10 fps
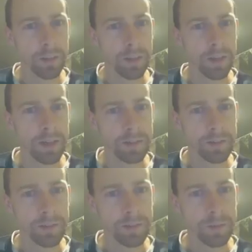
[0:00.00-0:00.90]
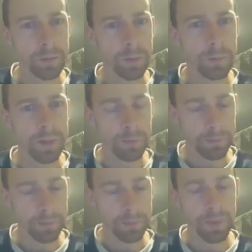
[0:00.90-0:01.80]
the would be
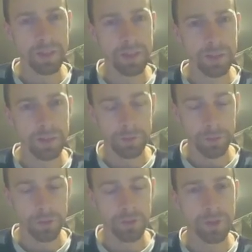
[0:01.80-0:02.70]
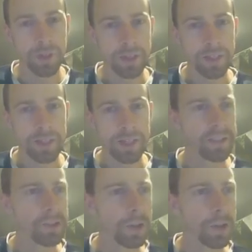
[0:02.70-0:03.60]
best if it was
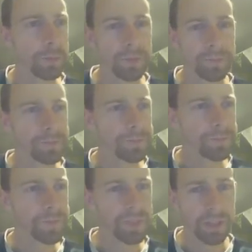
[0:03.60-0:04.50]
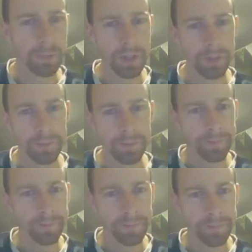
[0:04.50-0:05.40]
at the top somewhere.
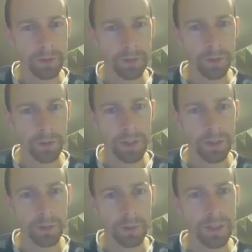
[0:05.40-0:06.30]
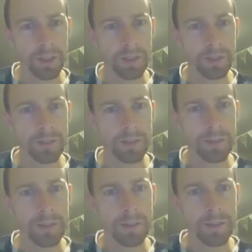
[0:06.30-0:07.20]
Don't quite know where yet.
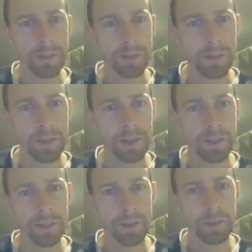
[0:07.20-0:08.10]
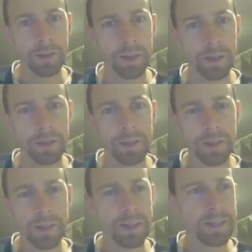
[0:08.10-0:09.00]
The can go there
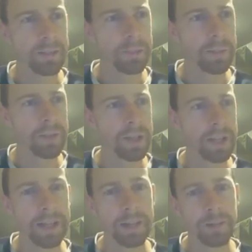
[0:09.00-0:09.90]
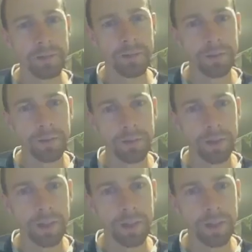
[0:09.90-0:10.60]
and then maybe clouds on